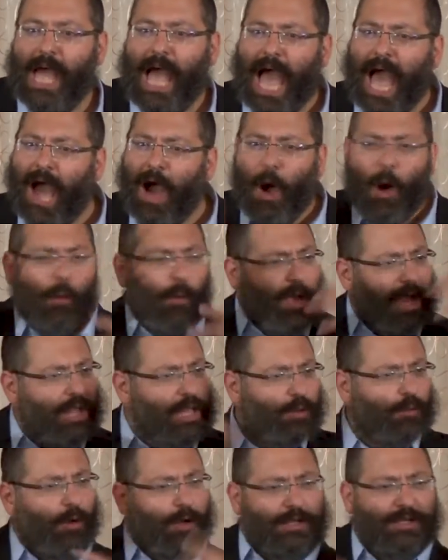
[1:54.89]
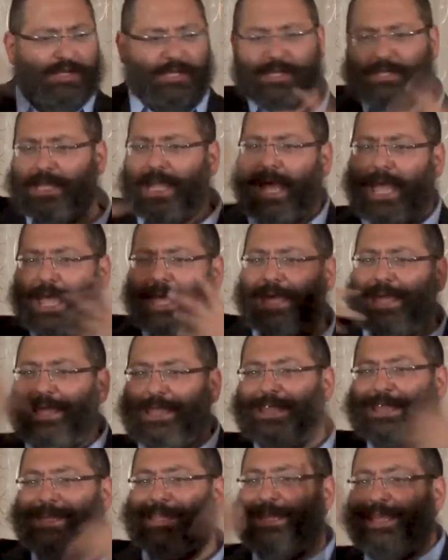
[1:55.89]
How are we to
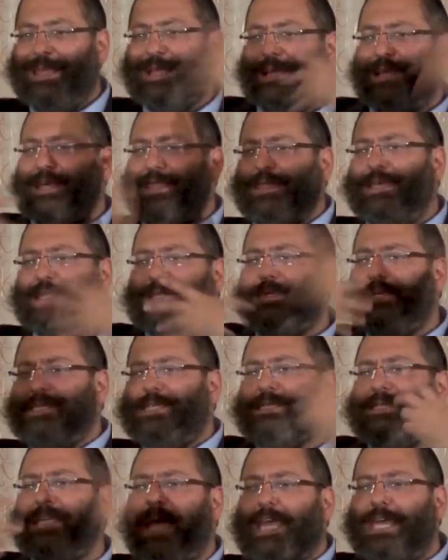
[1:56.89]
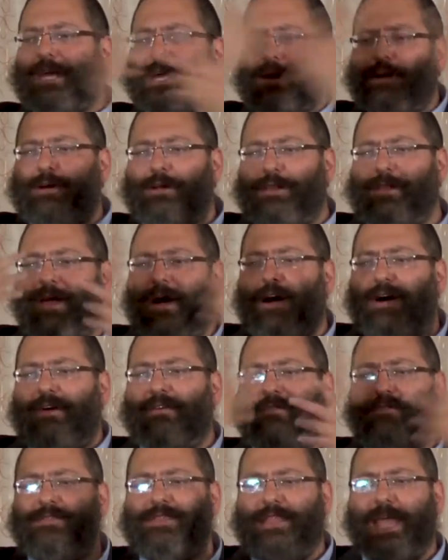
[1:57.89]
understand this cycle
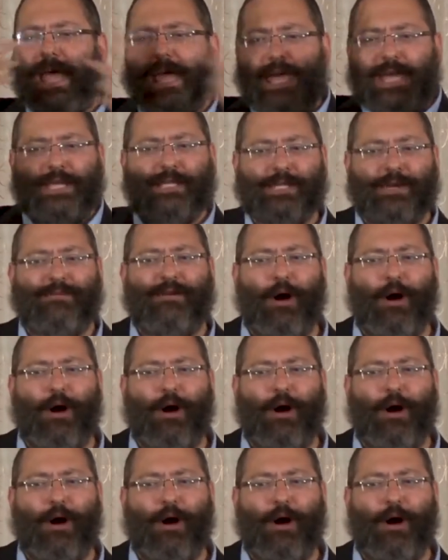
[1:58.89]
of days,